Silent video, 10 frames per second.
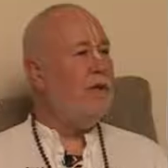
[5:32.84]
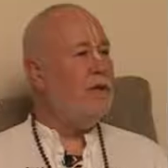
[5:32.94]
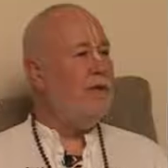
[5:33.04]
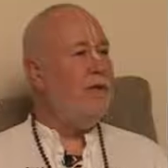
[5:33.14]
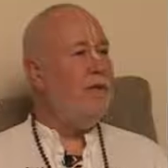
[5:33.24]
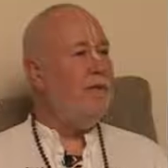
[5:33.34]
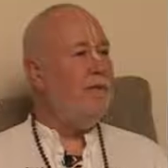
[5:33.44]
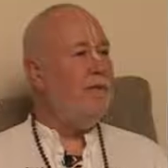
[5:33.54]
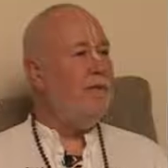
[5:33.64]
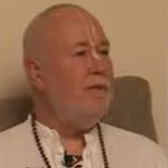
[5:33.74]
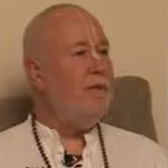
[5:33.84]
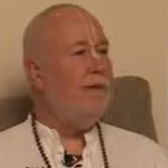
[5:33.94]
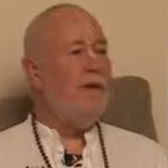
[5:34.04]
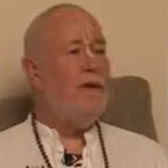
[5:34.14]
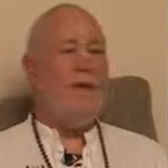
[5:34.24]
clearly,
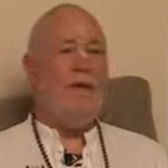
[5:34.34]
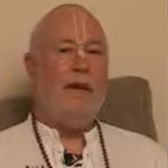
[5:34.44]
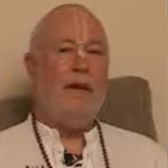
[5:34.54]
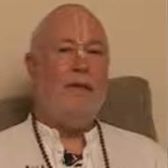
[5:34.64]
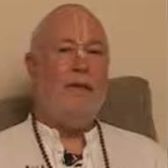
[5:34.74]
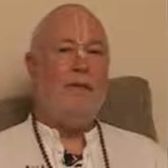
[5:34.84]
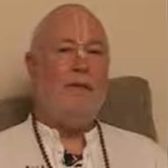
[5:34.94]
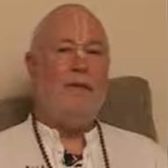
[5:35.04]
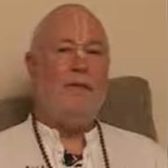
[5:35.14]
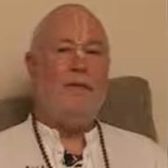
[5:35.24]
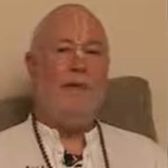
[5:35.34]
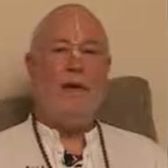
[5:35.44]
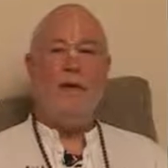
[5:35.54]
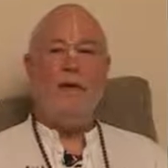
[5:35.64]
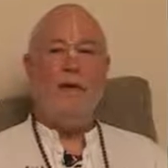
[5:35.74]
then they would
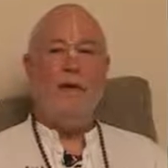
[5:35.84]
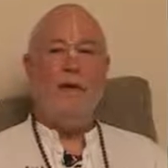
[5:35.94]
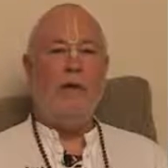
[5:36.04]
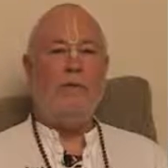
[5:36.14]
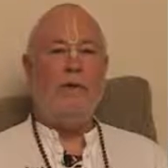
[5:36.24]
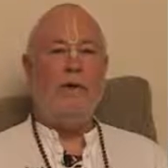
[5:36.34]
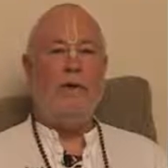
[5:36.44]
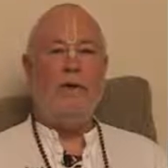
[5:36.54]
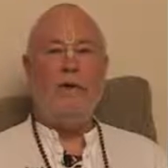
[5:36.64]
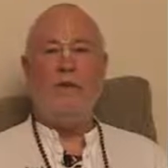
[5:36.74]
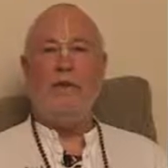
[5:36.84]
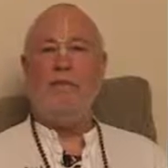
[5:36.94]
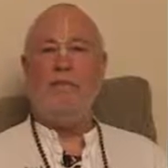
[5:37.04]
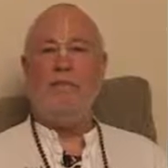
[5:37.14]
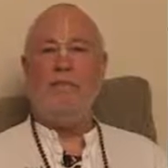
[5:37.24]
understand the whole esoteric teaching.